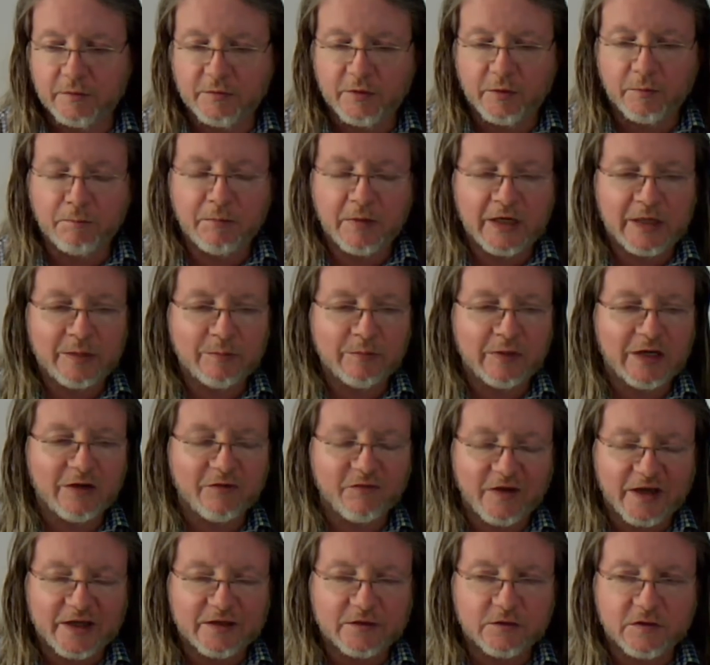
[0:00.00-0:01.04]
There are many
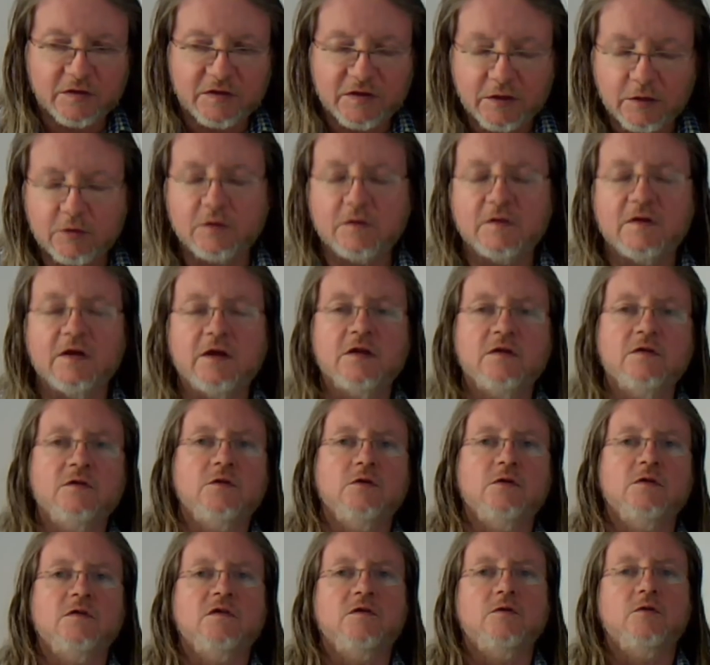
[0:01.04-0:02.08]
factors here to take into
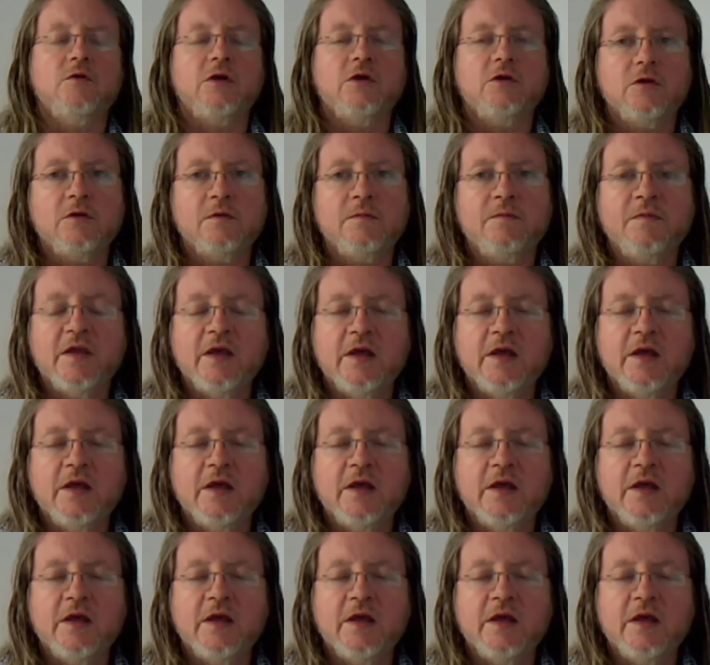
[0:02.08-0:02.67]
consideration.